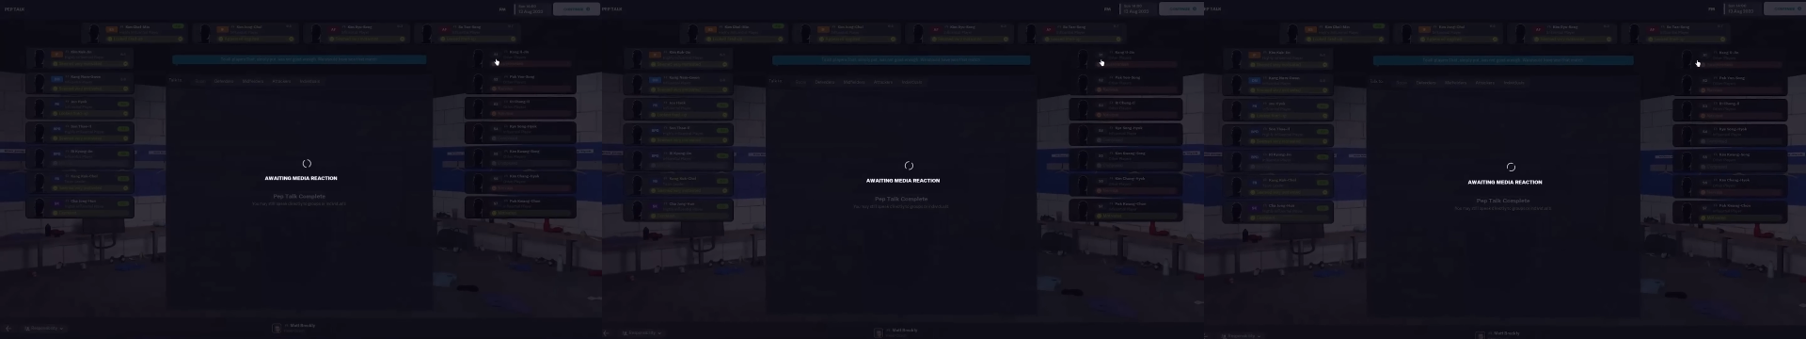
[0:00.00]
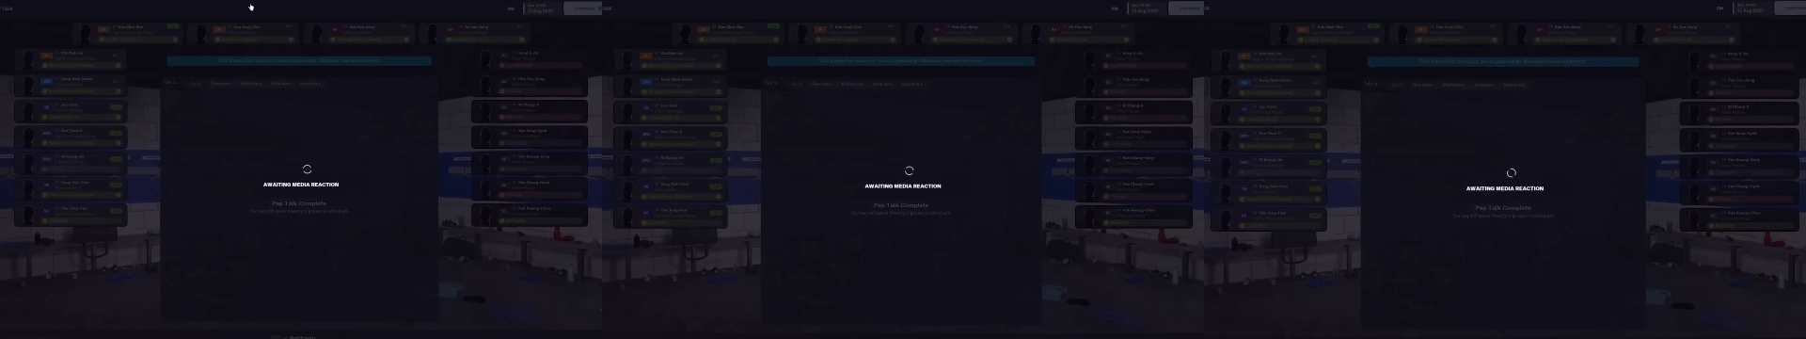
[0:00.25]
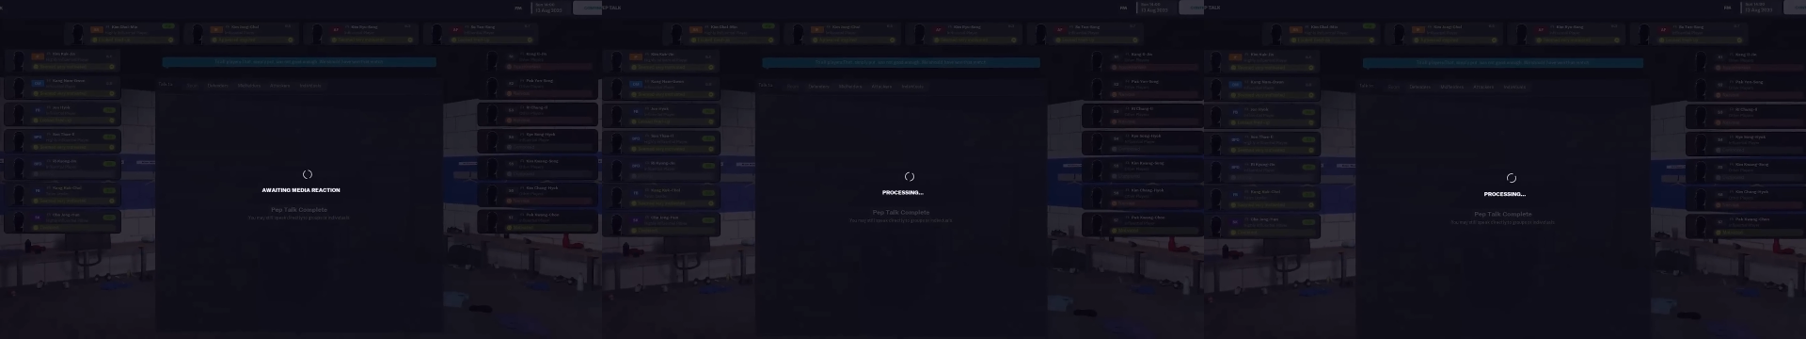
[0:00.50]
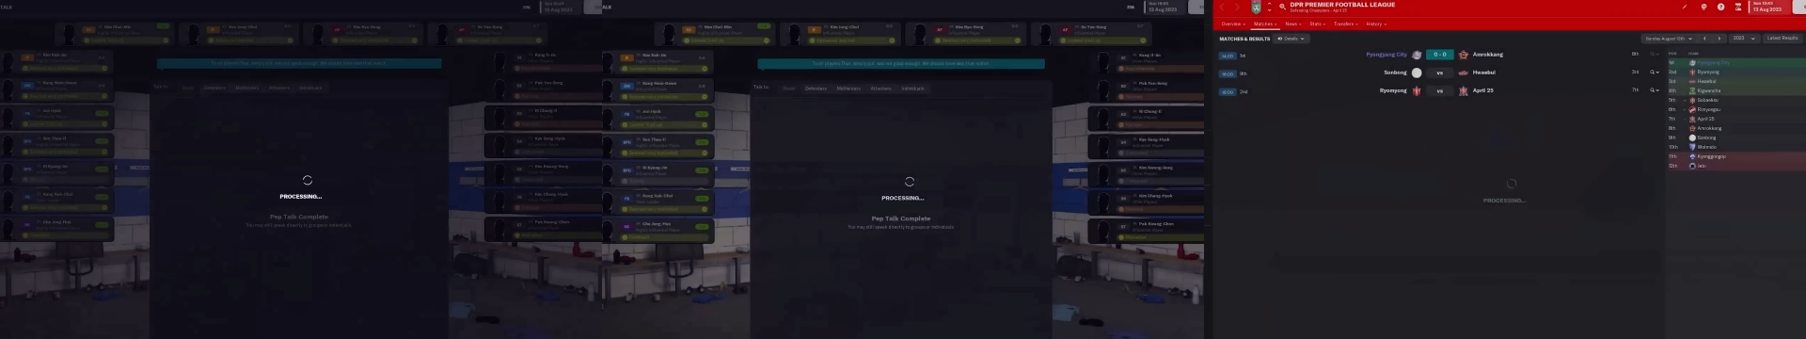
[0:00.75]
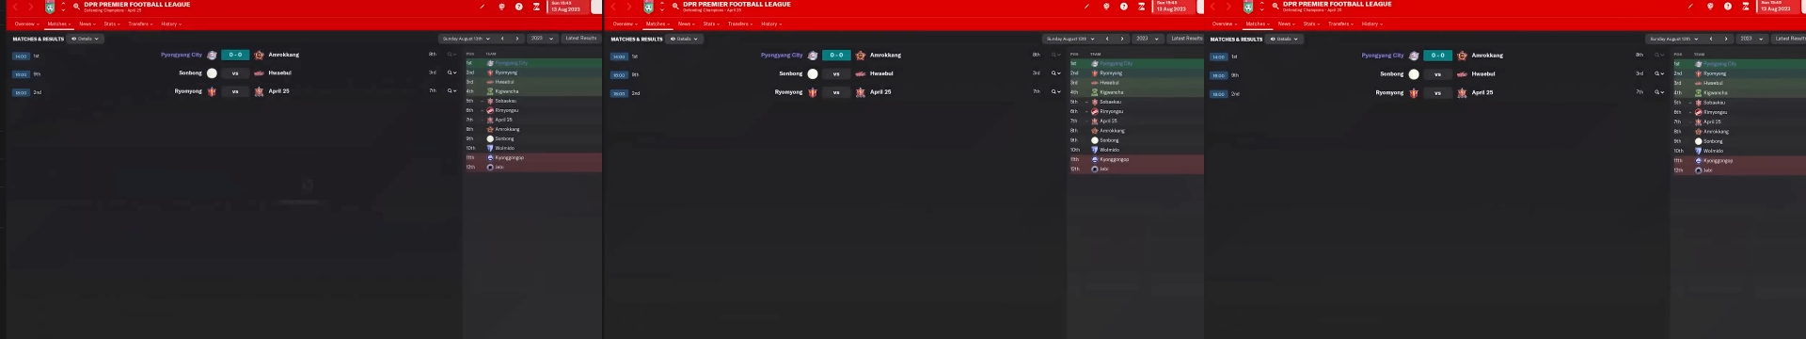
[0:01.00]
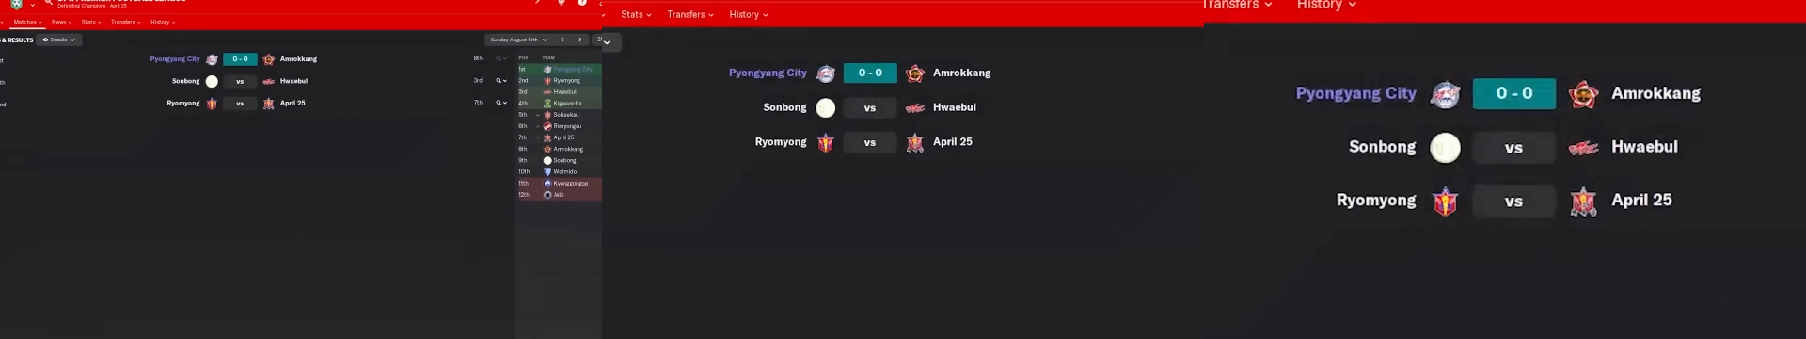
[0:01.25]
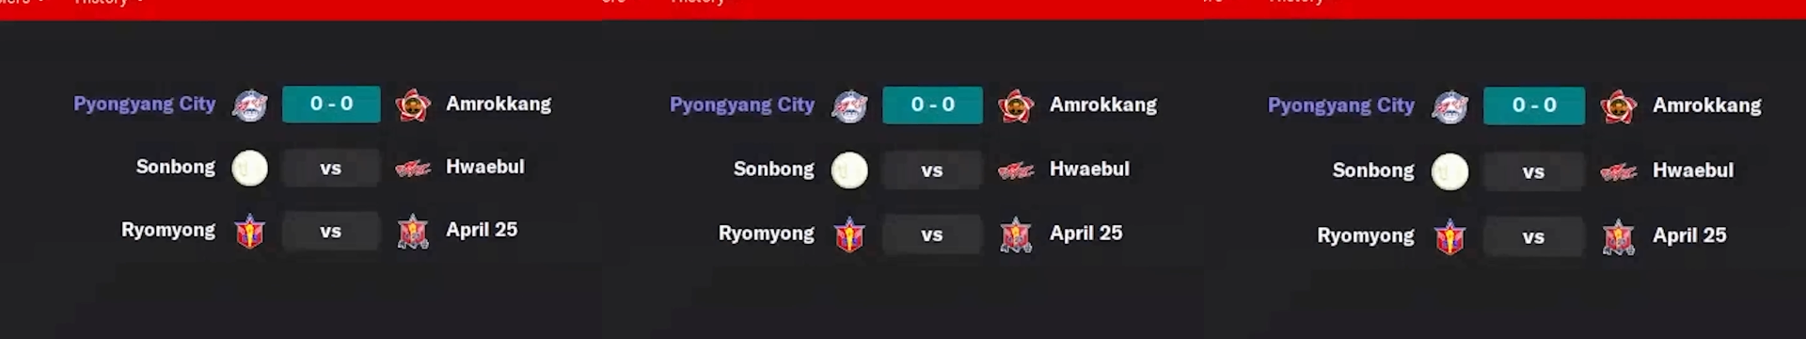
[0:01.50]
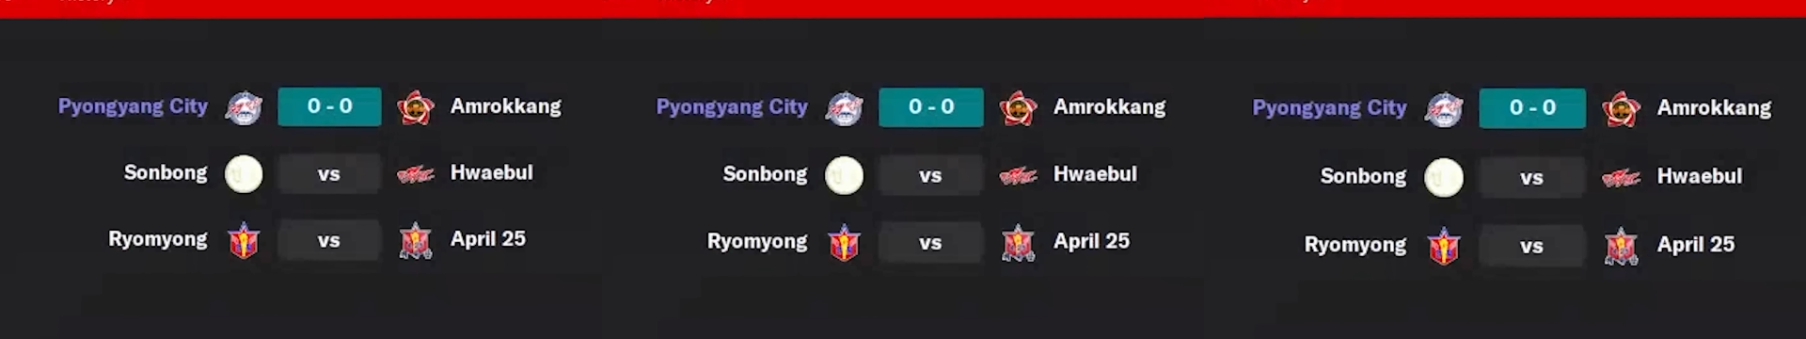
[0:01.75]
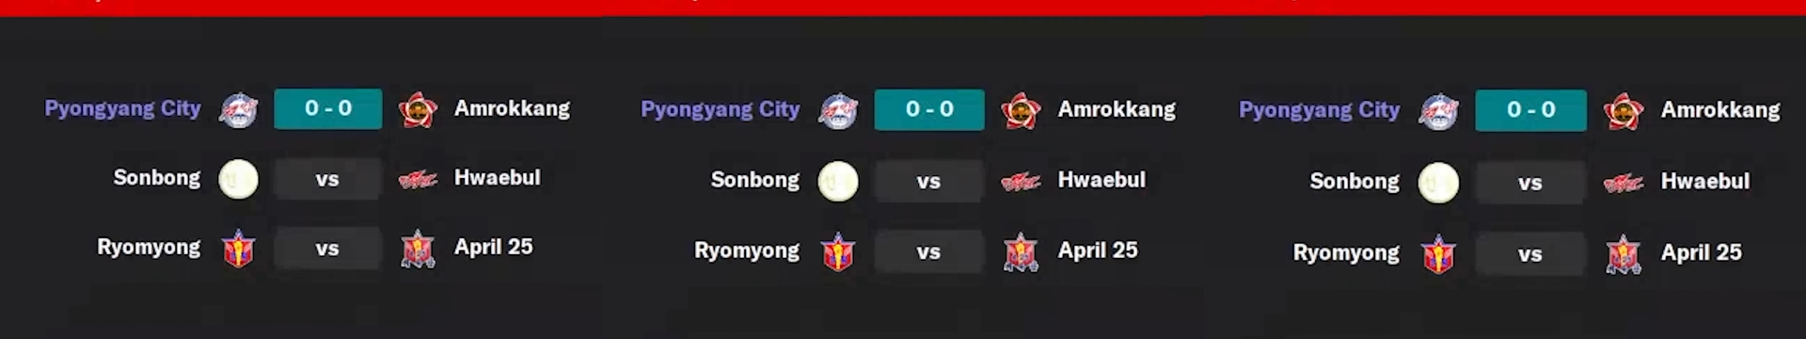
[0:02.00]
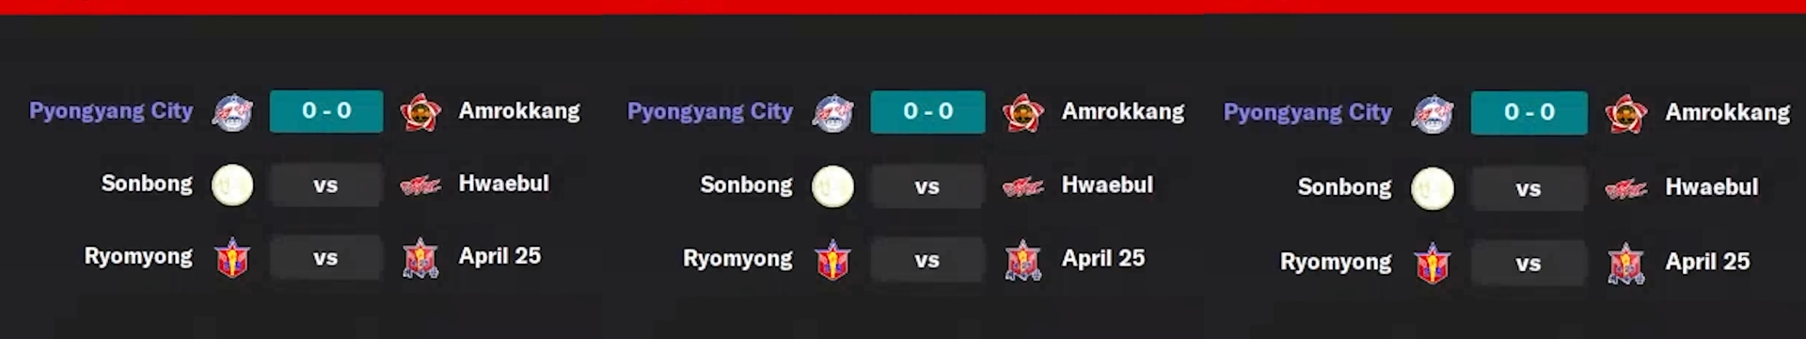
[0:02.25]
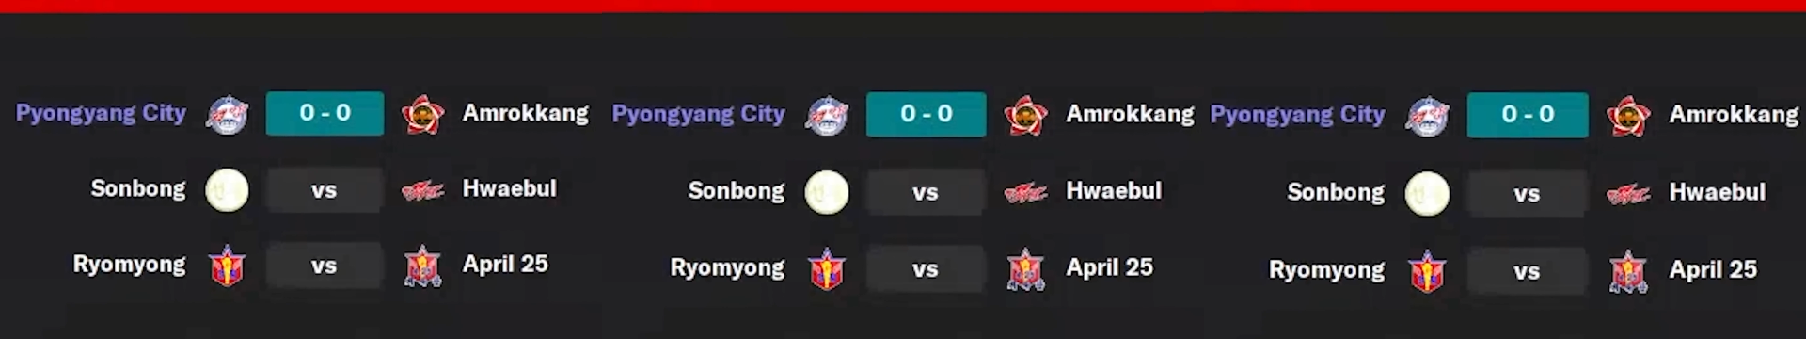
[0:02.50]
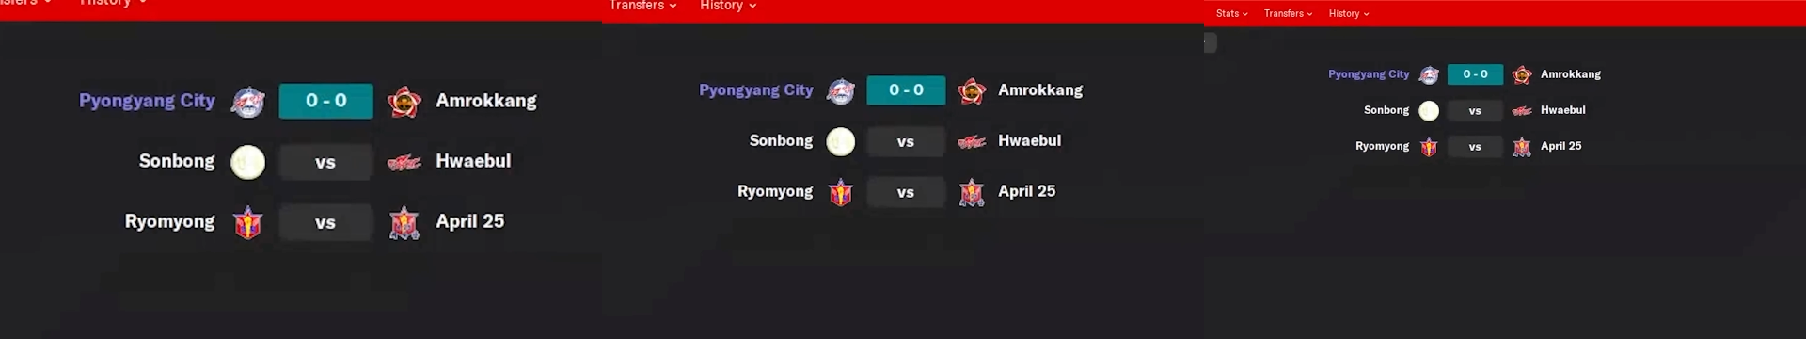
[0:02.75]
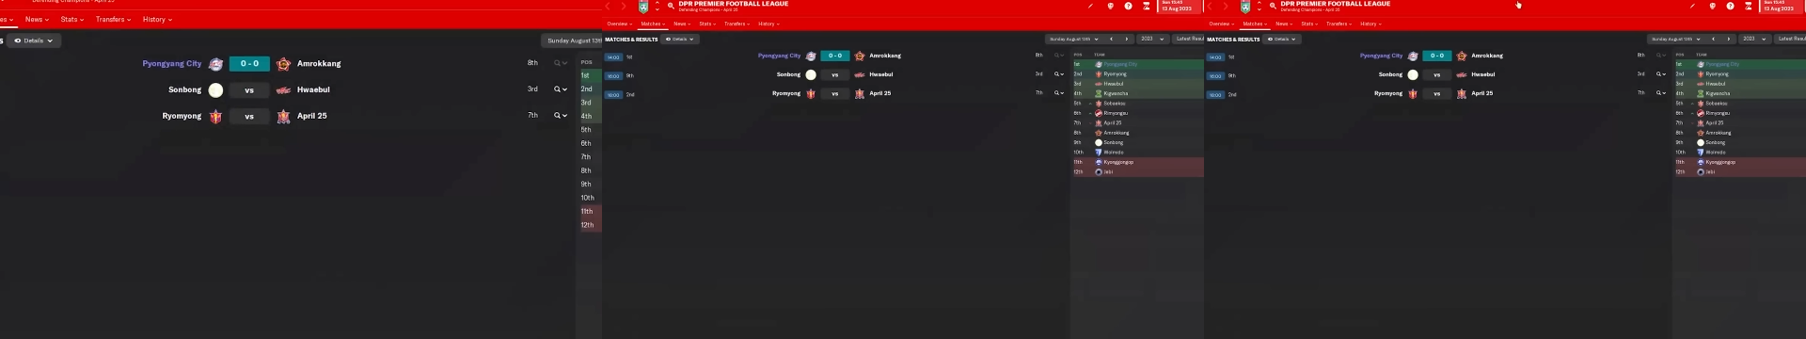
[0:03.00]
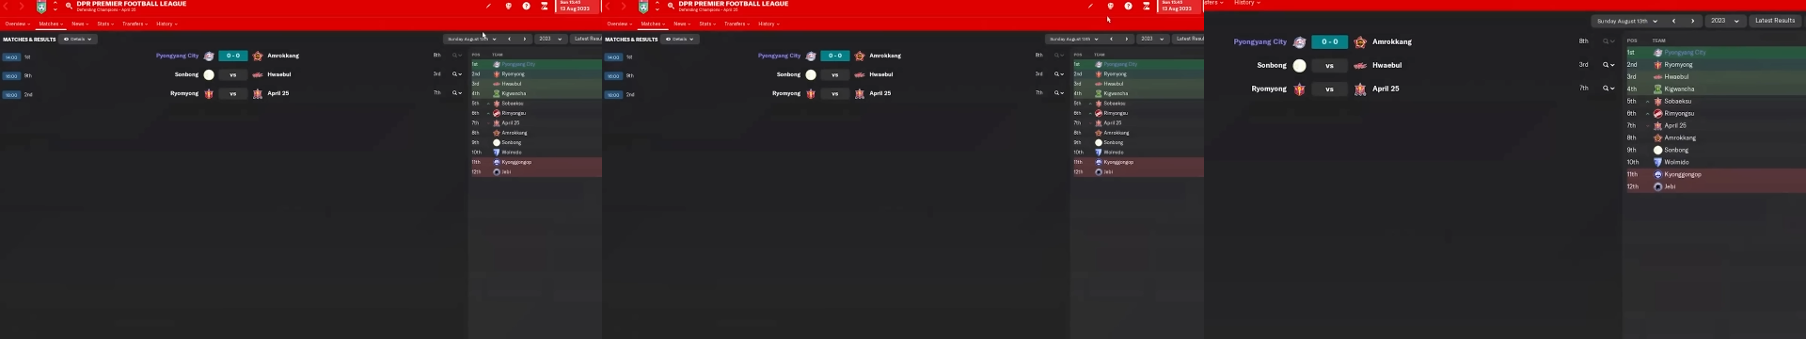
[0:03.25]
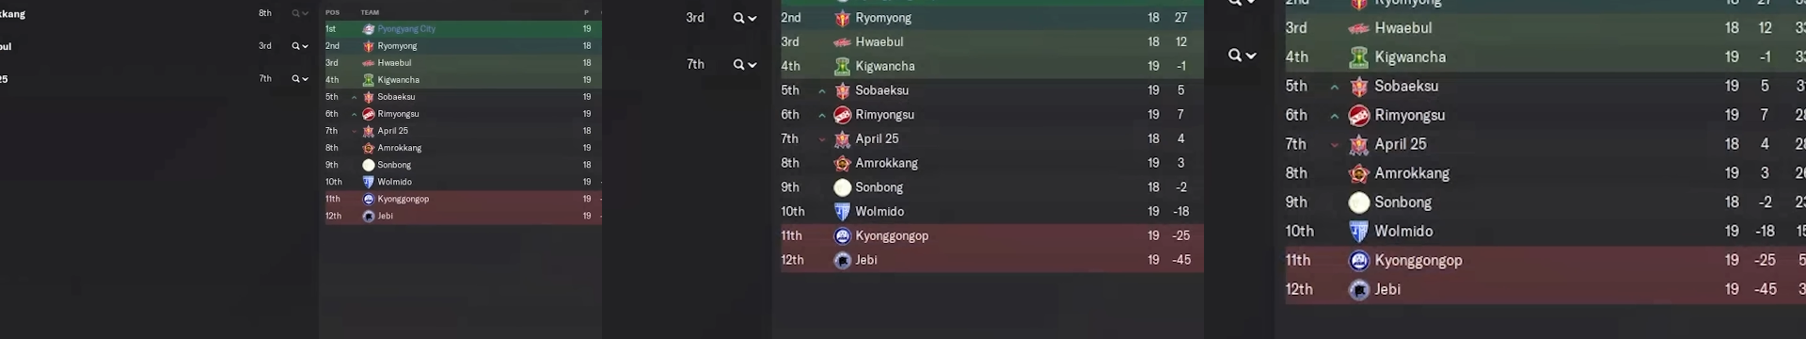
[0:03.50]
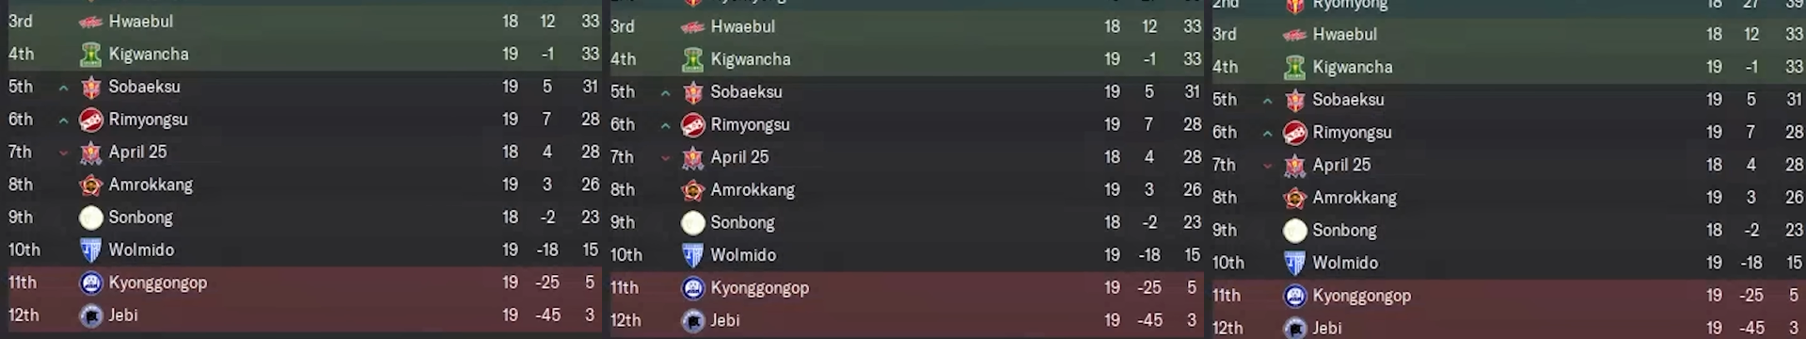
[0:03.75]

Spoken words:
No face is visible, so there are no lips to read.